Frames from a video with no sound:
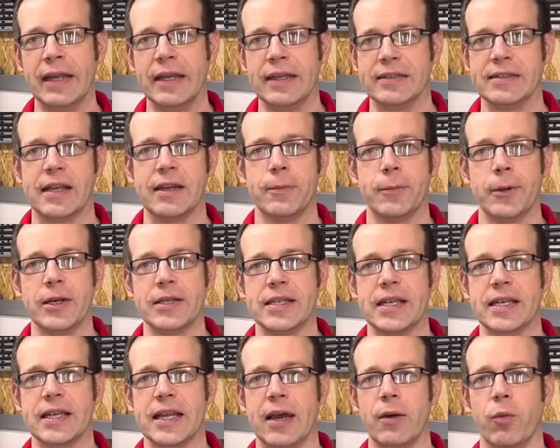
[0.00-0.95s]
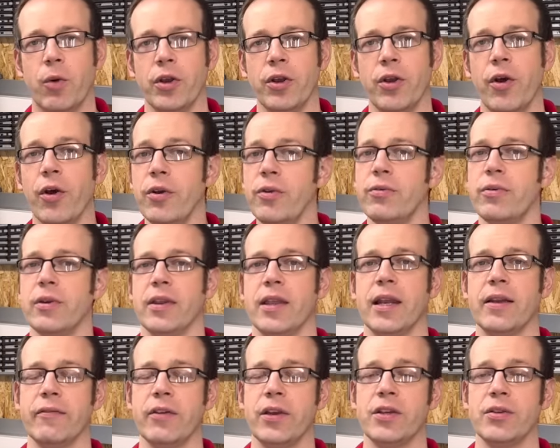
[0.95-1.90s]
Celebrating their 100th
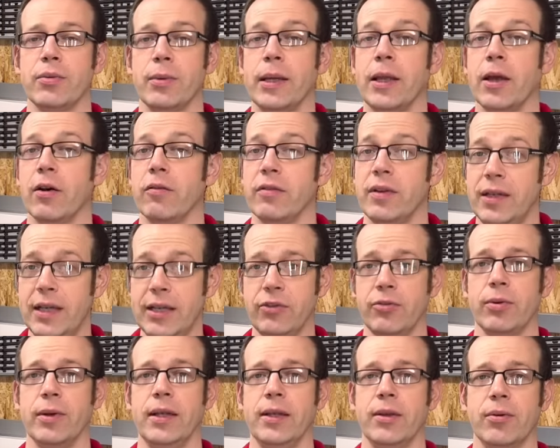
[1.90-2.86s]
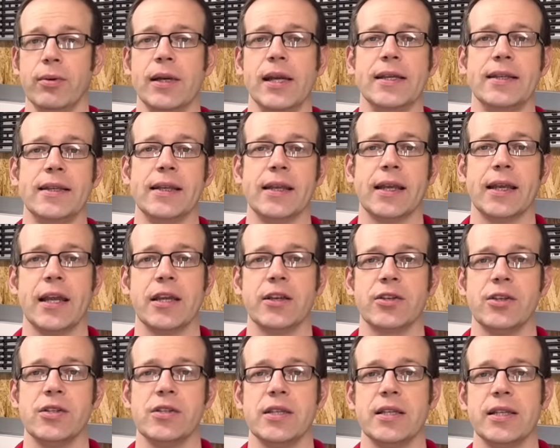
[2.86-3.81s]
anniversary of literally creating
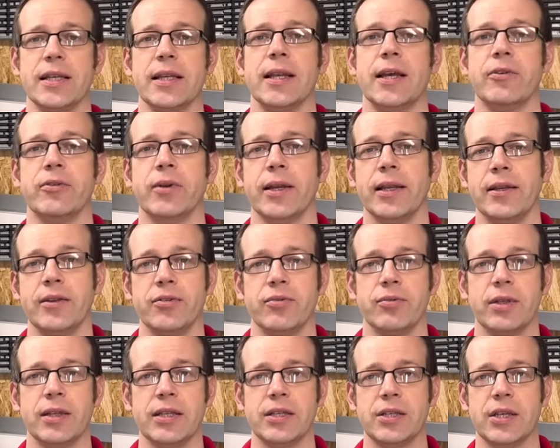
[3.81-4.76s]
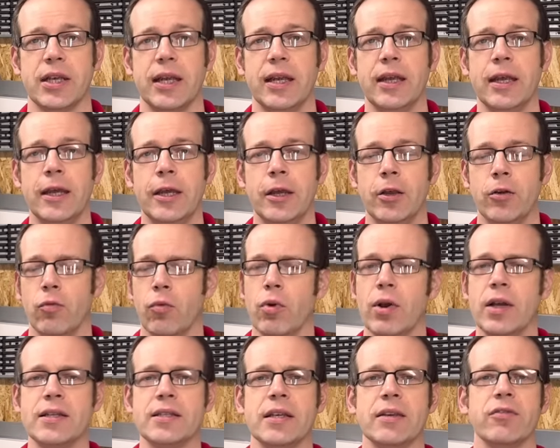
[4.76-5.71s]
connections in the electrical industry this year,
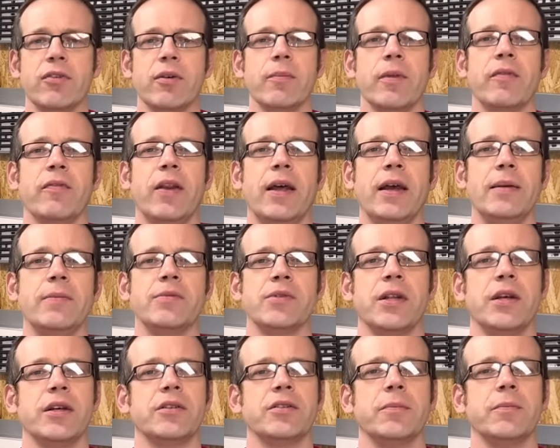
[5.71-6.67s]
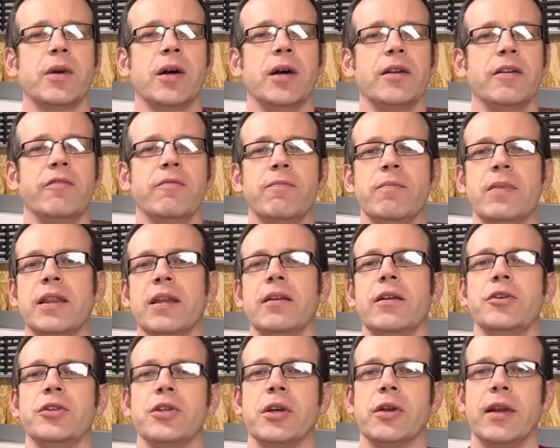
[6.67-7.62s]
rising from the flames like some kind of
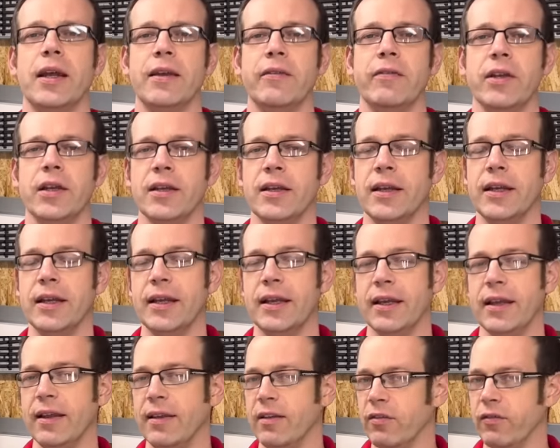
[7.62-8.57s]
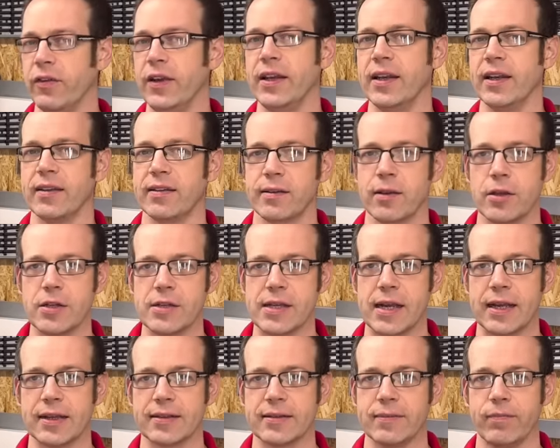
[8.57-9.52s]
mythological Logical avian, it's Phoenix
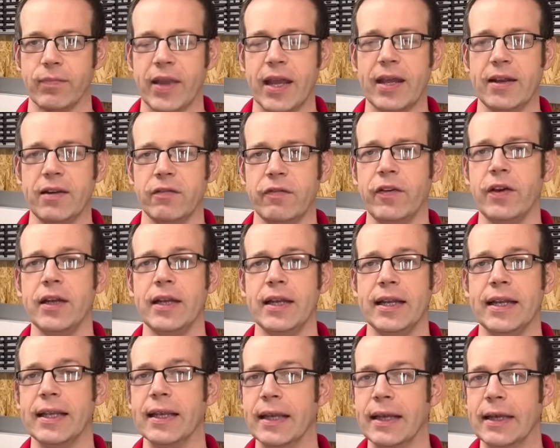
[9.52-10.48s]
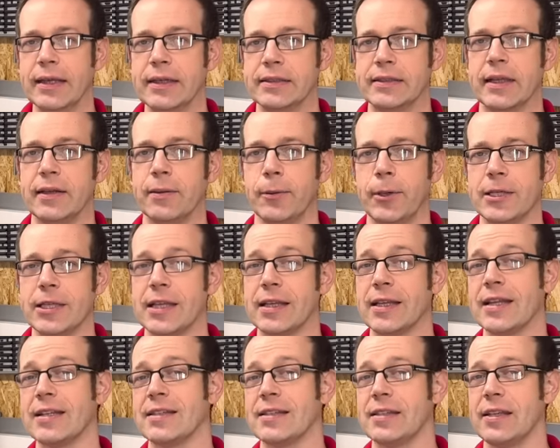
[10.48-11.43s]
Contact. And finally, celebrating
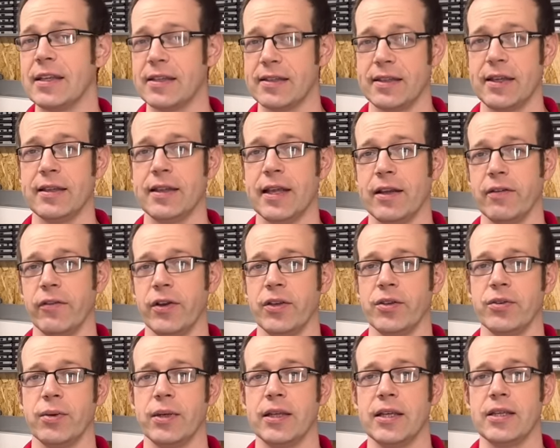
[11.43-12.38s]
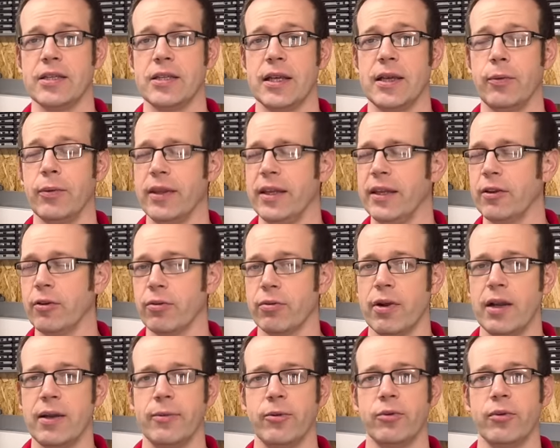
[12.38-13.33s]
their 60th anniversary this year with an
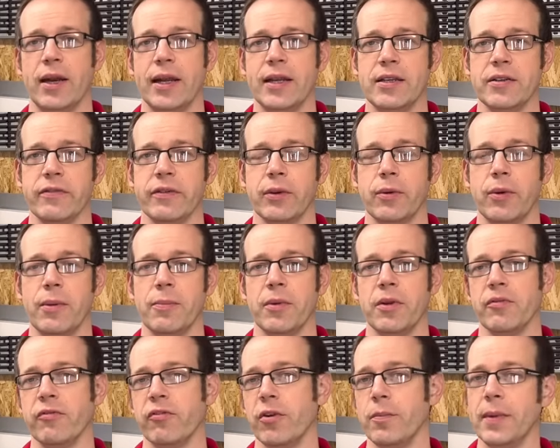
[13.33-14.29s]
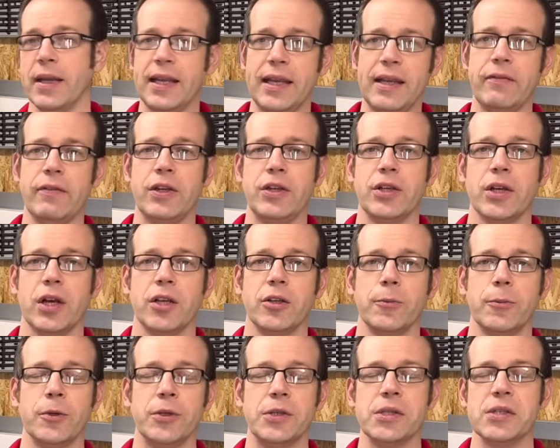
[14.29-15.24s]
incredible range of equipment from EV
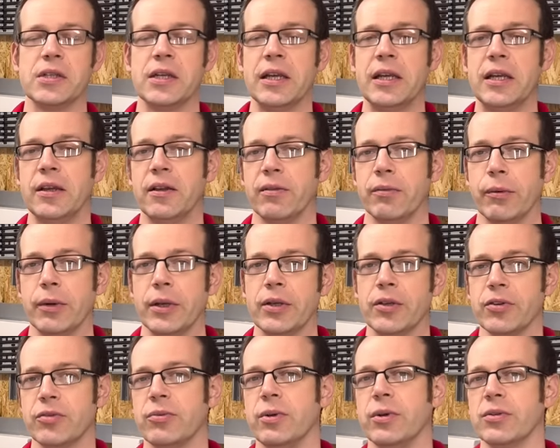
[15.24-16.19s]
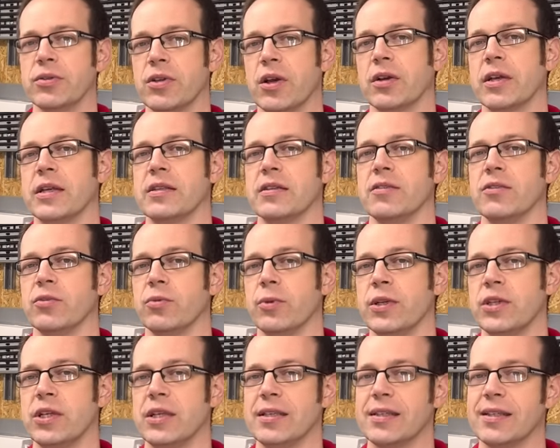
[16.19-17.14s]
charge points through industrial sockets and
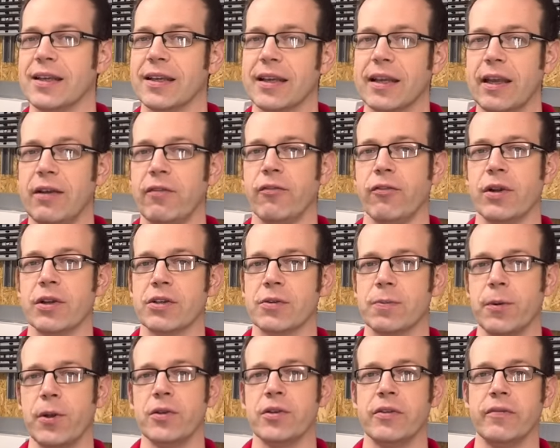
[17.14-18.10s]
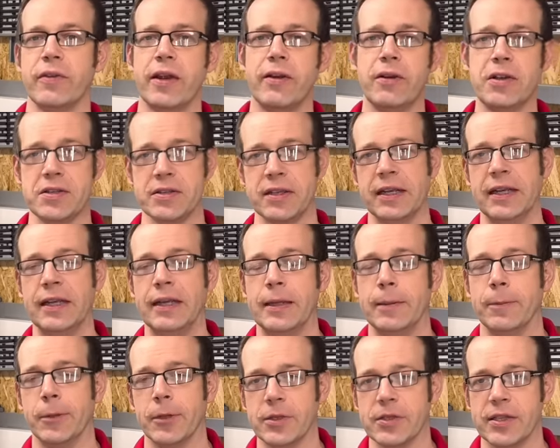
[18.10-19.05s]
switches to kit for explosive areas,
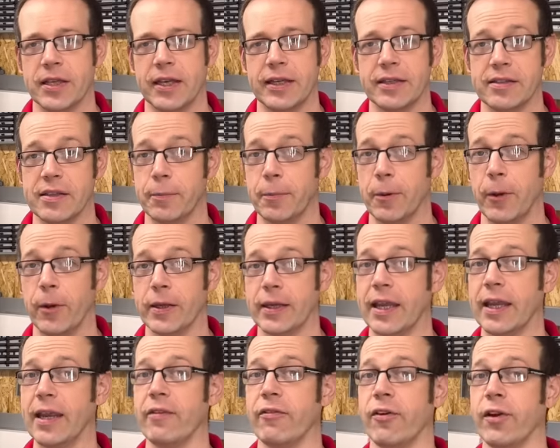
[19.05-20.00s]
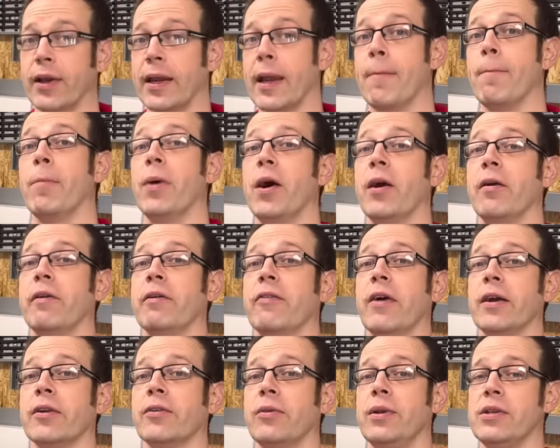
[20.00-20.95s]
plus they supplied gear for a Campari
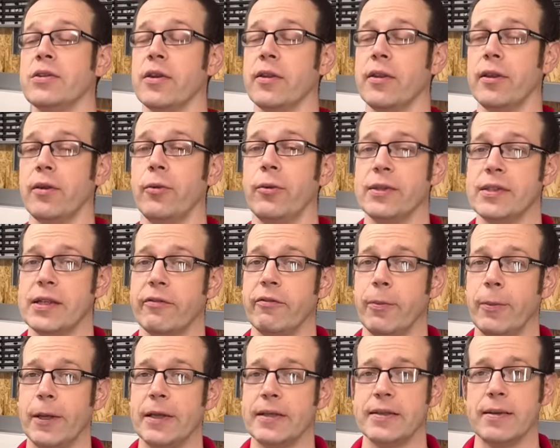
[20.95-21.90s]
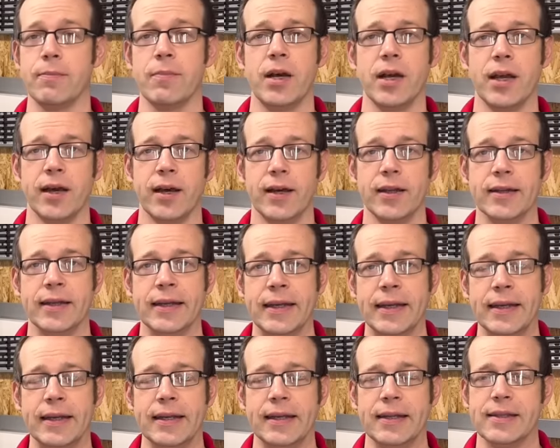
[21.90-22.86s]
factory, so they'll always have a place in my heart.
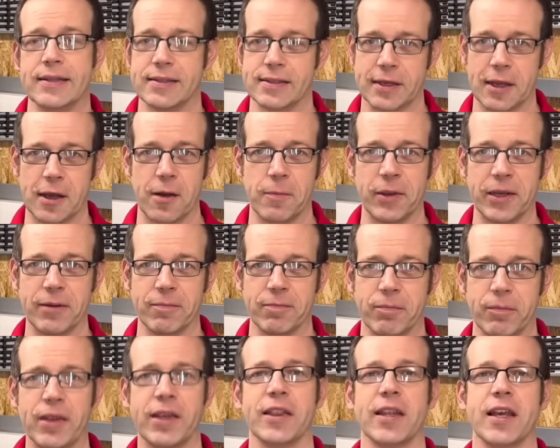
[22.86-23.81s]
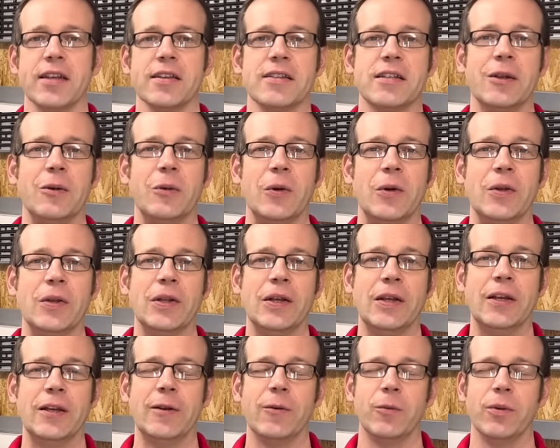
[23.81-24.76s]
It's Scame. Big thanks to you all.
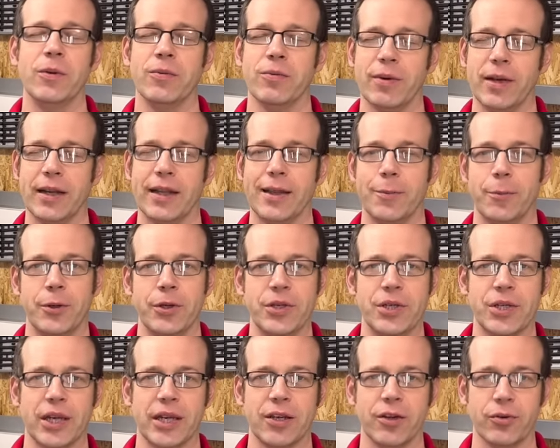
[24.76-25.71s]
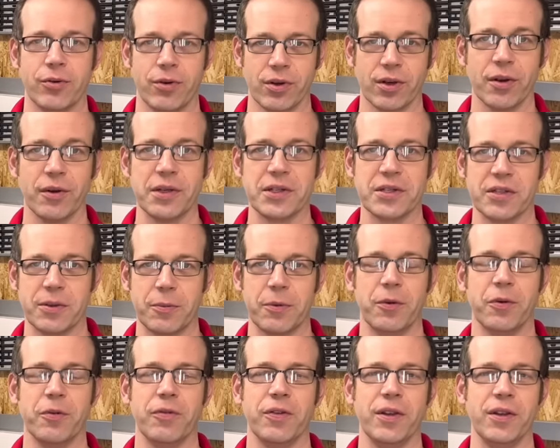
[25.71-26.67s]
We really appreciate your ongoing
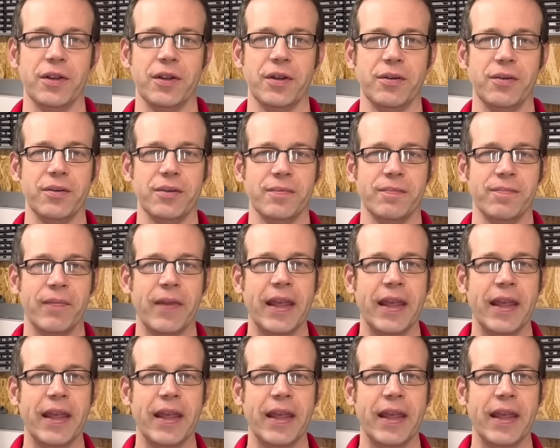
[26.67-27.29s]
support for the news.